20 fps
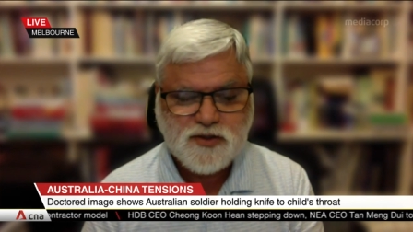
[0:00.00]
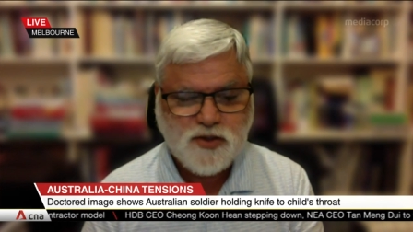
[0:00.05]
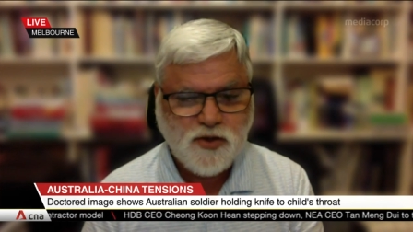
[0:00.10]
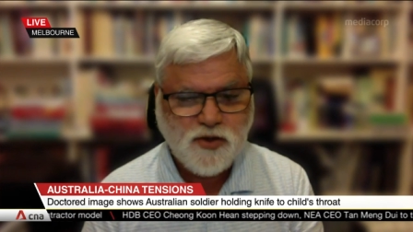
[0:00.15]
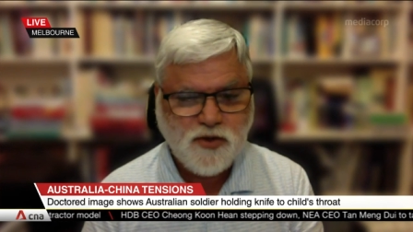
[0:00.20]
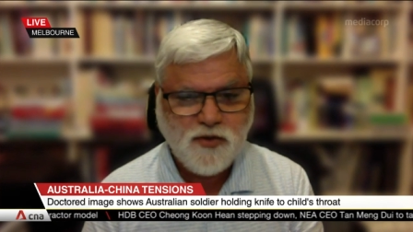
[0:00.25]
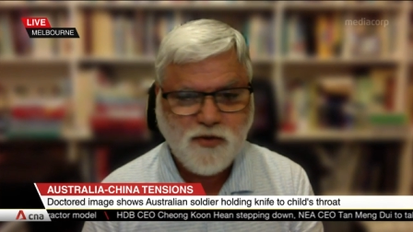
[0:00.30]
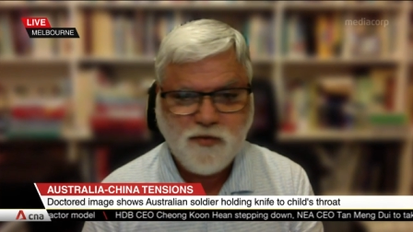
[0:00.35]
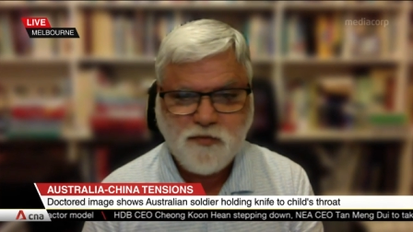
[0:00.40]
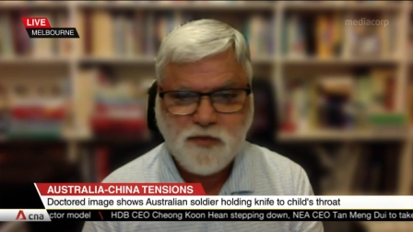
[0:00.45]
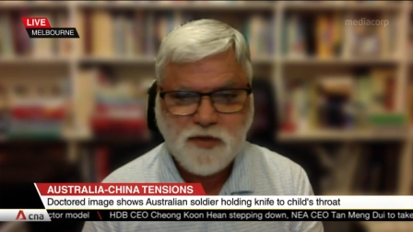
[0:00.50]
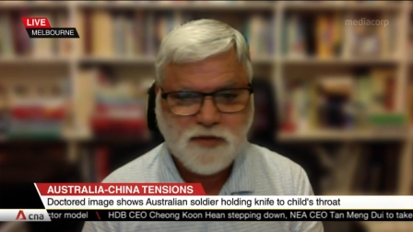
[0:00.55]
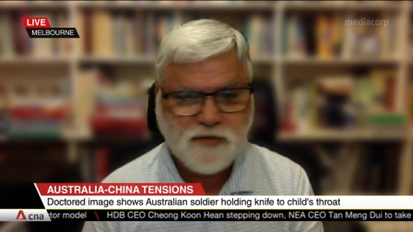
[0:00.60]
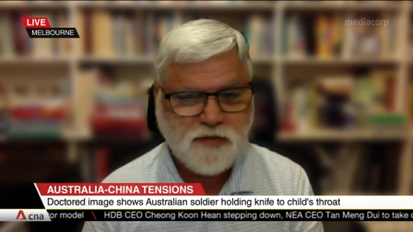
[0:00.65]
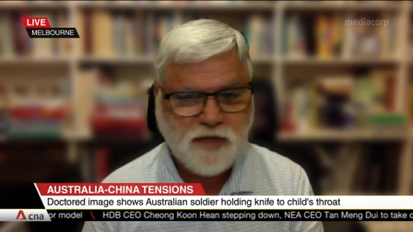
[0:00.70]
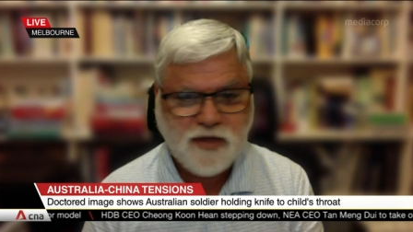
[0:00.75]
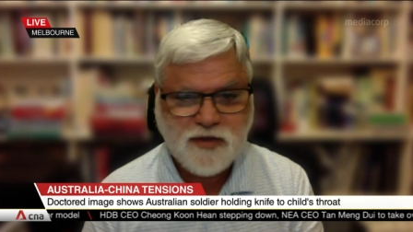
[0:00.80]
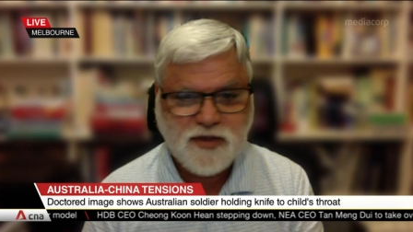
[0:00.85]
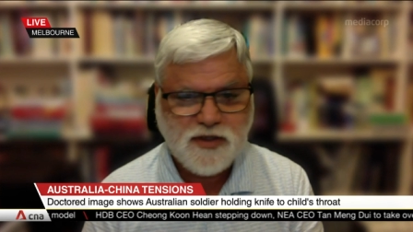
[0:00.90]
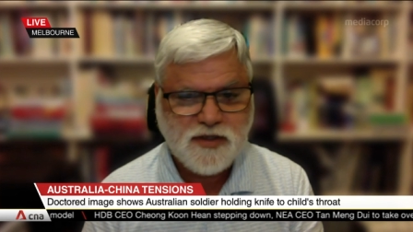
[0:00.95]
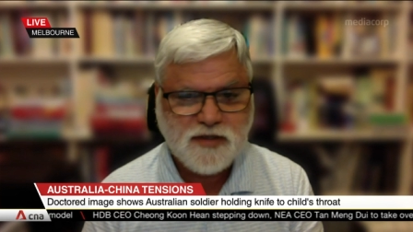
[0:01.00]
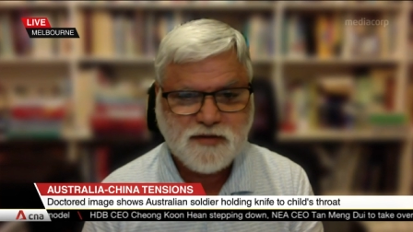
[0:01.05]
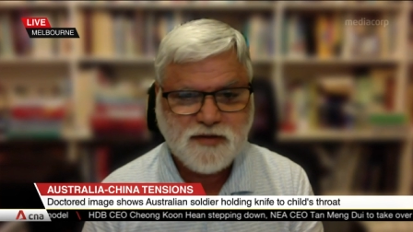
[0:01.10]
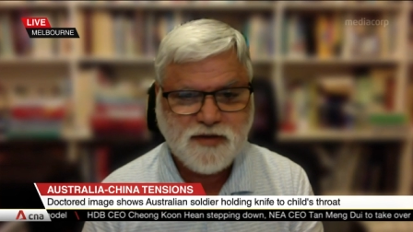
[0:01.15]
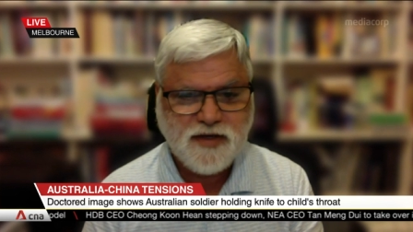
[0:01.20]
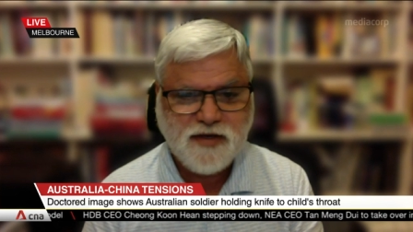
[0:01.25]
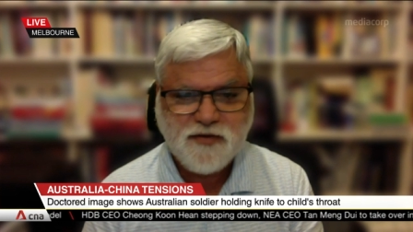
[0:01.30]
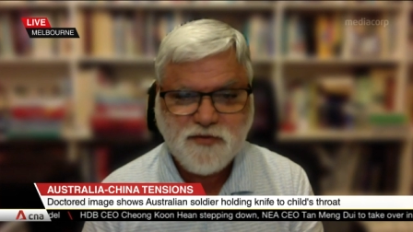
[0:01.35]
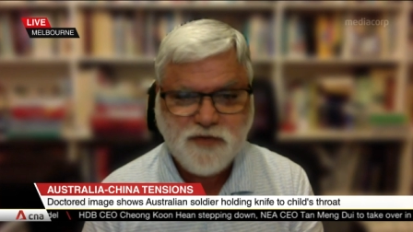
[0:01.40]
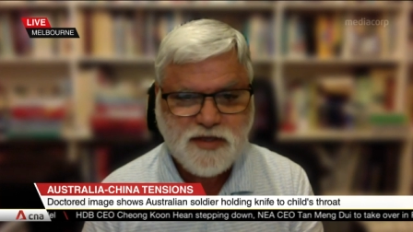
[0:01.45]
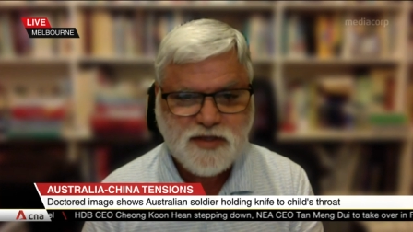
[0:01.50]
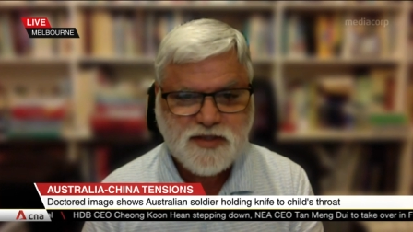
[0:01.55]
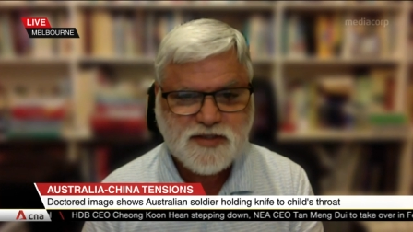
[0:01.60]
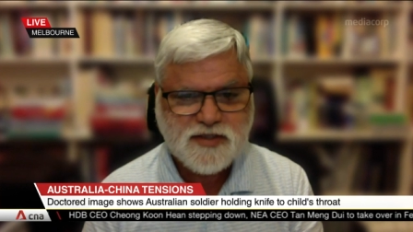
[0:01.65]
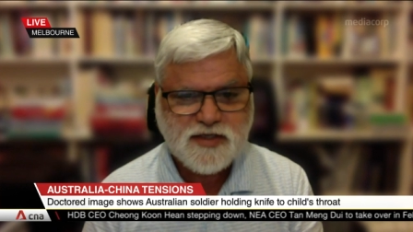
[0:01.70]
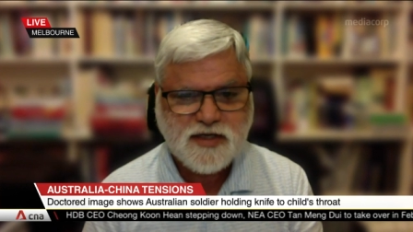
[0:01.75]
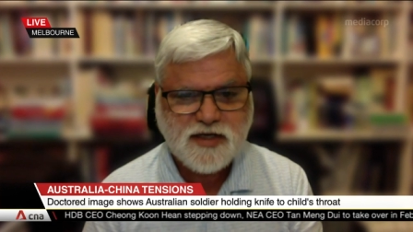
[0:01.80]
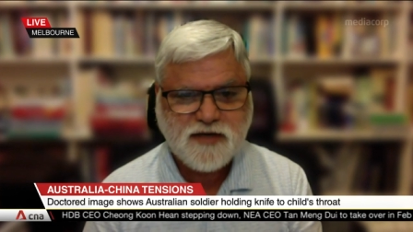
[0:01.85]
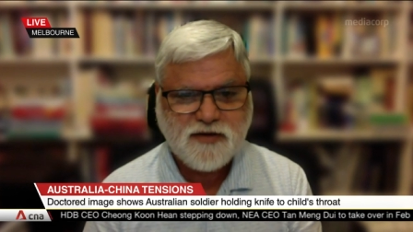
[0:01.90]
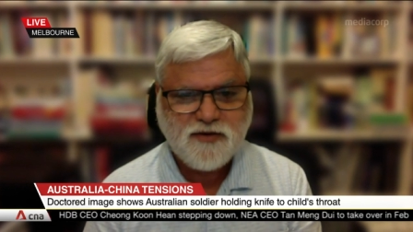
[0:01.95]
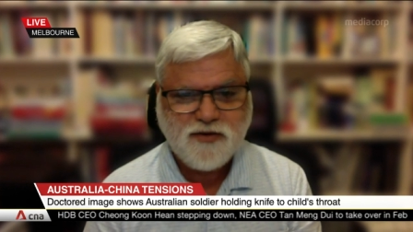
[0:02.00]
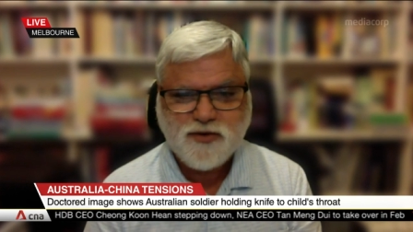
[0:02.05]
So I think a reset